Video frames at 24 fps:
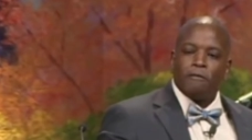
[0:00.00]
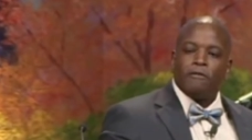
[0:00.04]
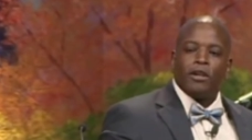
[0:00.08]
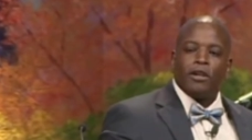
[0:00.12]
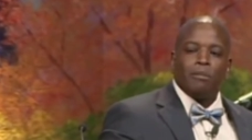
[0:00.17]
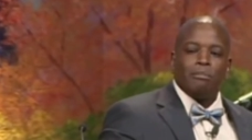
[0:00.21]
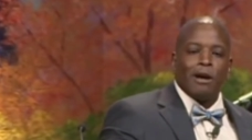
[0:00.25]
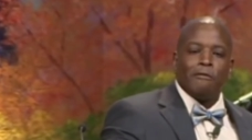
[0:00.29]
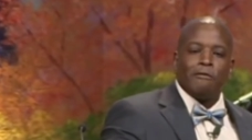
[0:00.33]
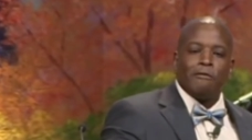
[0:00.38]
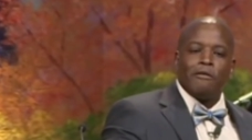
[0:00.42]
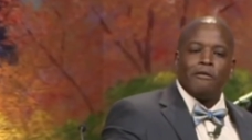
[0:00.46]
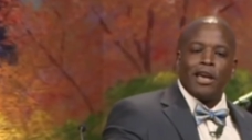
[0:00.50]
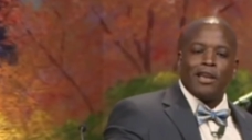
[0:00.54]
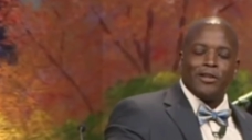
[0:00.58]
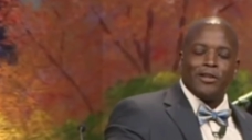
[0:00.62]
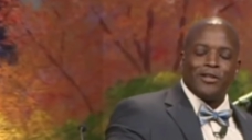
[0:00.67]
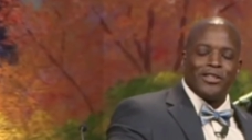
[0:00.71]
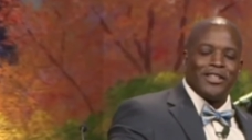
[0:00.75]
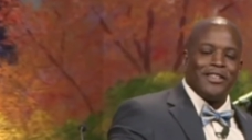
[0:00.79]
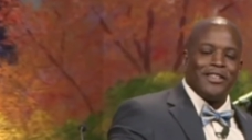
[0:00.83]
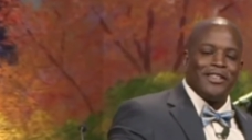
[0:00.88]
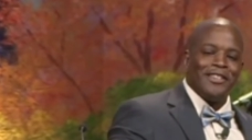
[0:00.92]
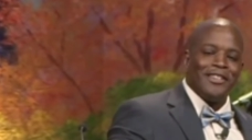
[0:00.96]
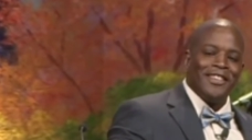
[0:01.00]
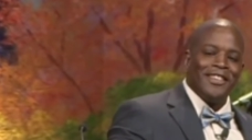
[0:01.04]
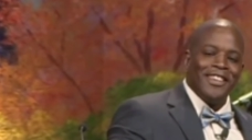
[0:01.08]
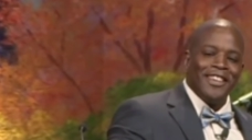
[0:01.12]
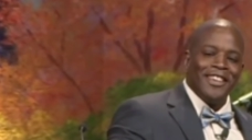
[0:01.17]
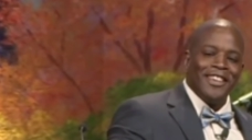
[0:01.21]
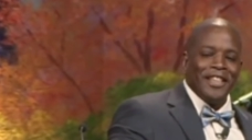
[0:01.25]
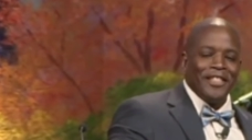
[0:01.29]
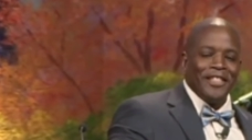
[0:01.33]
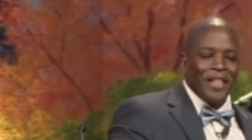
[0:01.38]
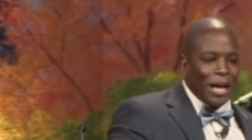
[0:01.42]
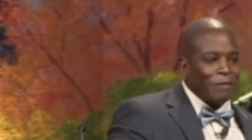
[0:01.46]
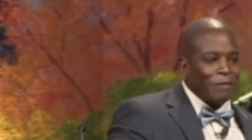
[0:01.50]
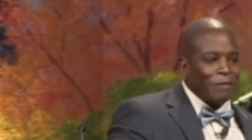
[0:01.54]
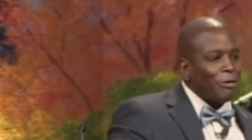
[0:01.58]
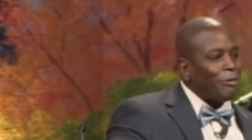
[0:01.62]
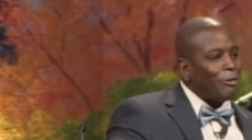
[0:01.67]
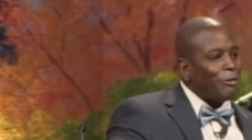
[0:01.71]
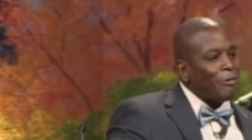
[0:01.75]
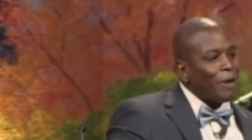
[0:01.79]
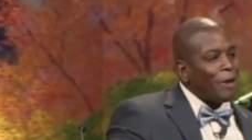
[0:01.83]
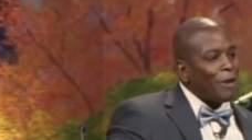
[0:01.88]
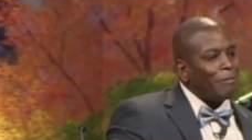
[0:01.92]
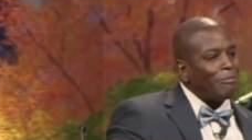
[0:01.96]
in front of my face. And that's
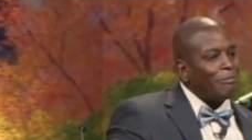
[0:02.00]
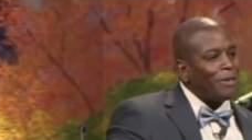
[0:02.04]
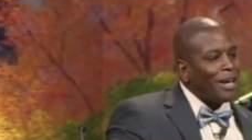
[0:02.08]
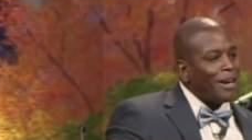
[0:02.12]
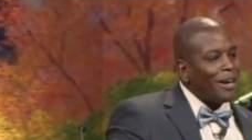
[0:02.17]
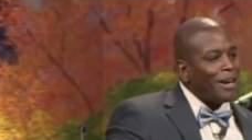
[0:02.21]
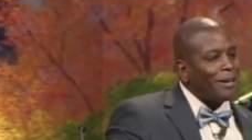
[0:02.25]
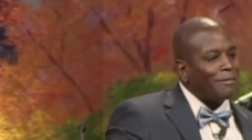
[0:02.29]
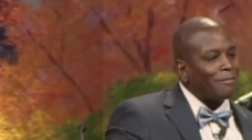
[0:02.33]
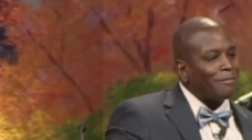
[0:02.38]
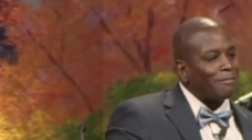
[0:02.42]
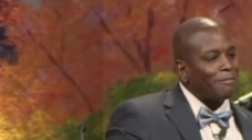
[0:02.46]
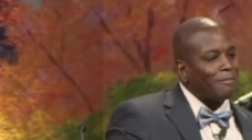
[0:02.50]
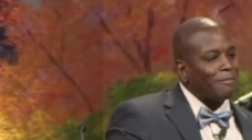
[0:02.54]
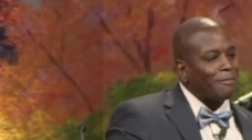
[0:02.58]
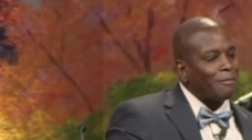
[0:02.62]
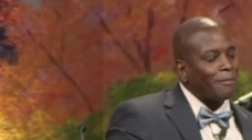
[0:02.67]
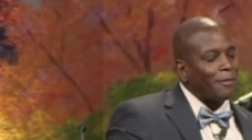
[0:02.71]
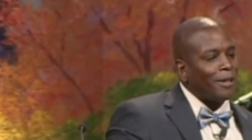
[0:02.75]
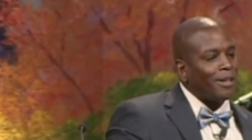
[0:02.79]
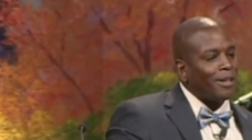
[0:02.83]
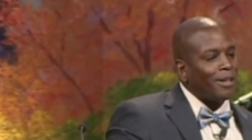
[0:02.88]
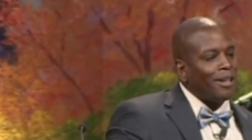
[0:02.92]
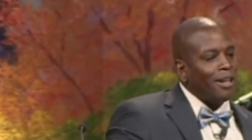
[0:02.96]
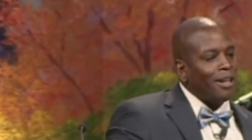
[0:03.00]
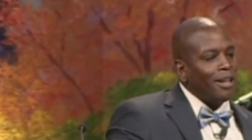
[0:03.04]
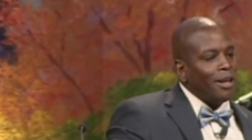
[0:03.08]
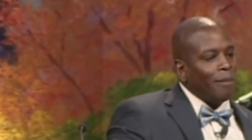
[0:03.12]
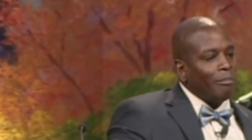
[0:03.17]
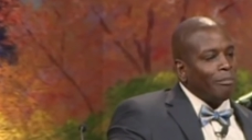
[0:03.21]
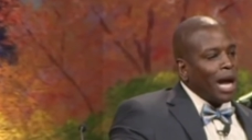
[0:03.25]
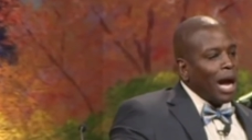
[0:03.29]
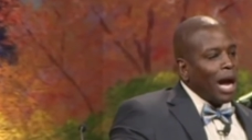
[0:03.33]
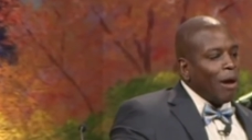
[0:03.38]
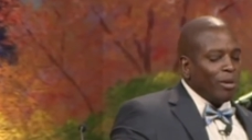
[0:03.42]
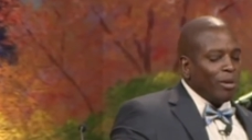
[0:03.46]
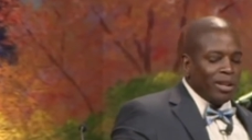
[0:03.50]
what would wake me up. But I